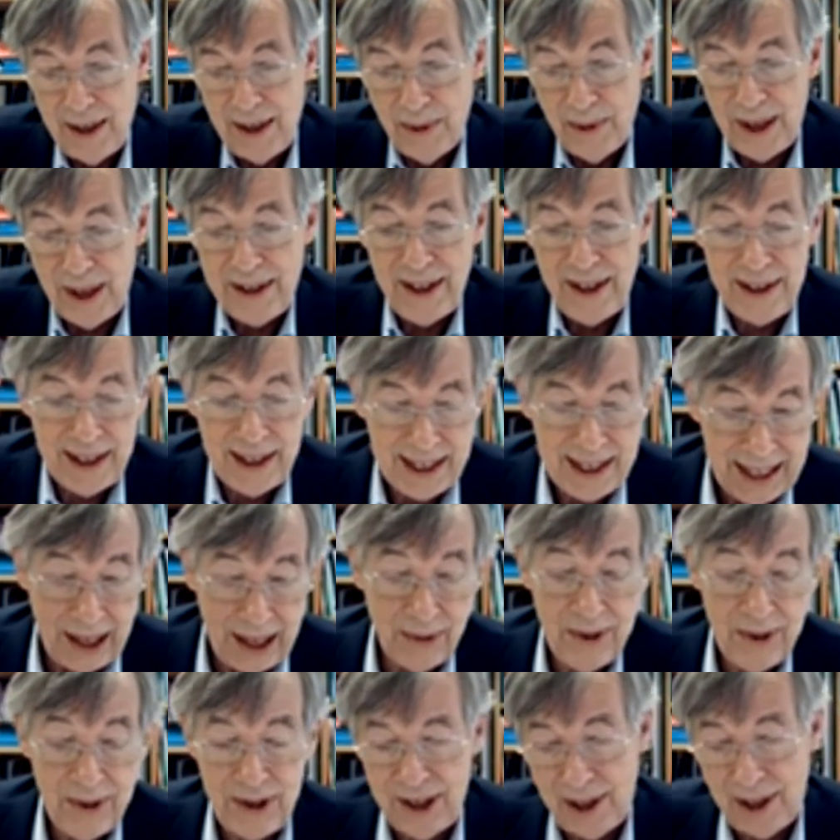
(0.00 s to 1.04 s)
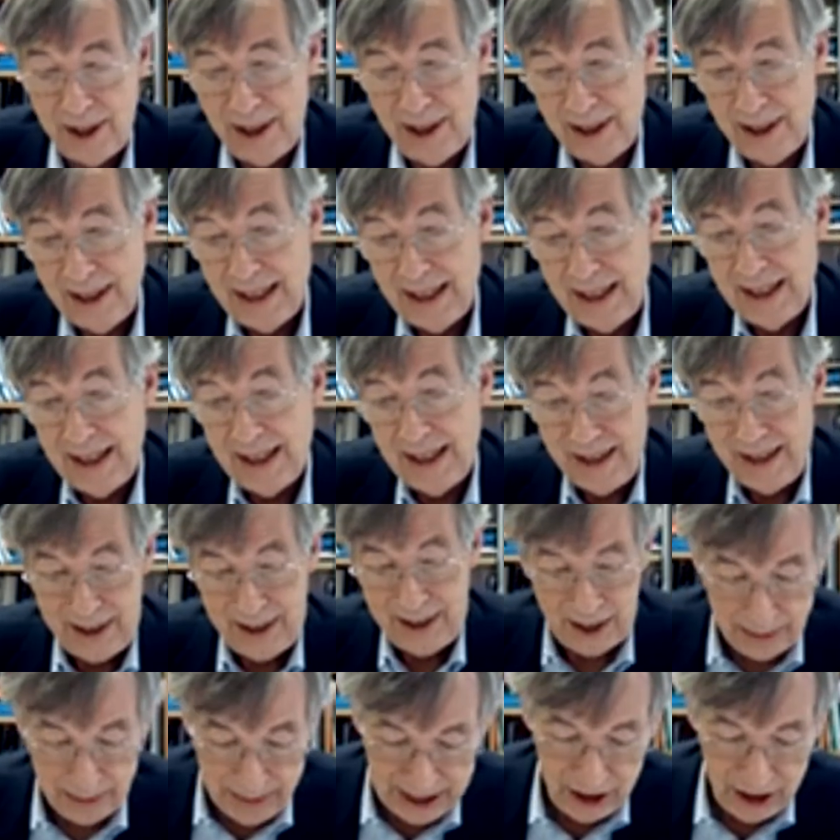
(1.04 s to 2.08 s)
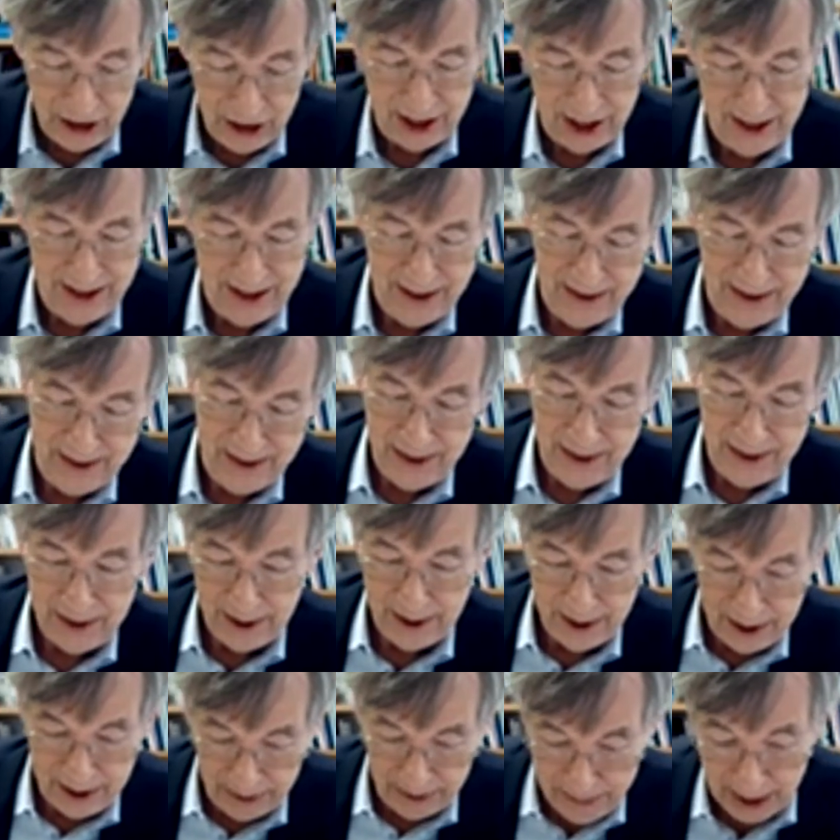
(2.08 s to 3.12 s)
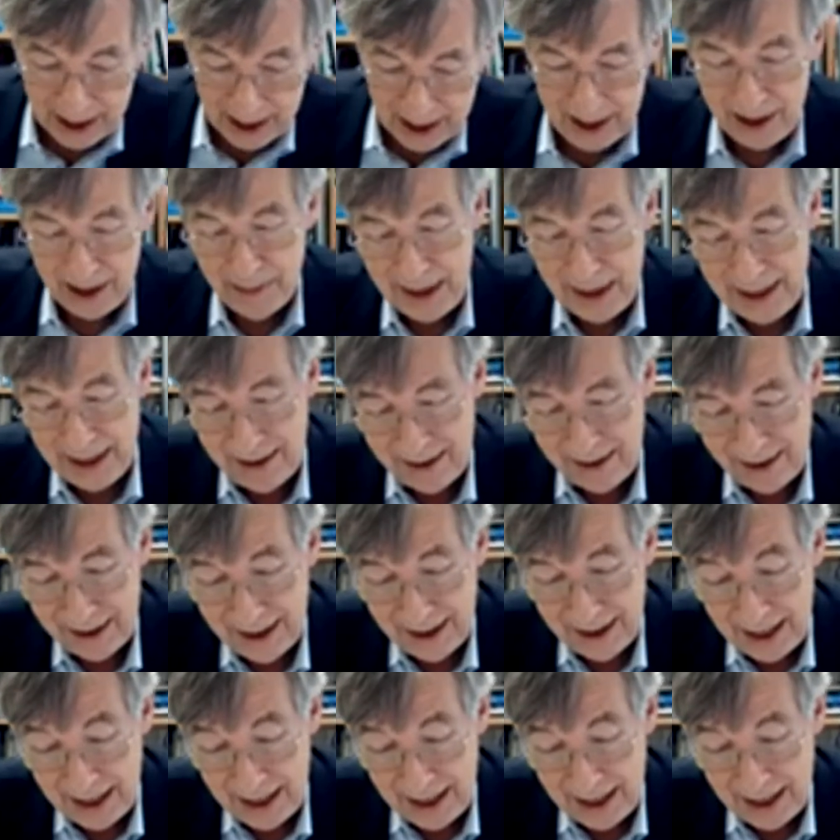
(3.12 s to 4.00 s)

whether the Council, Commission, or the Parliament,